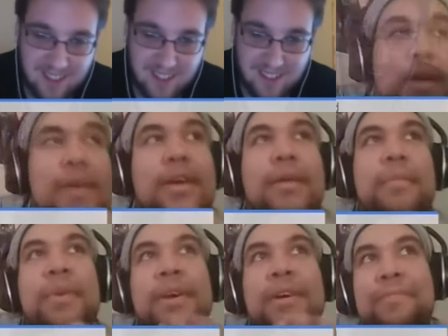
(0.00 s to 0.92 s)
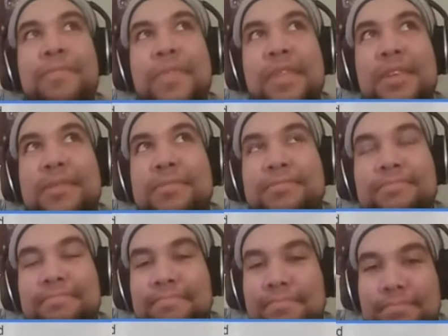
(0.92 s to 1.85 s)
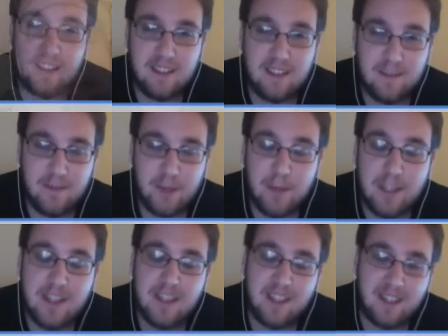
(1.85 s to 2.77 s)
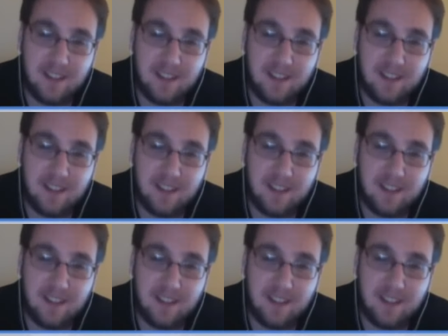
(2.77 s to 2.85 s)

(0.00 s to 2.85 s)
Yeah, but the one thing, spot the on.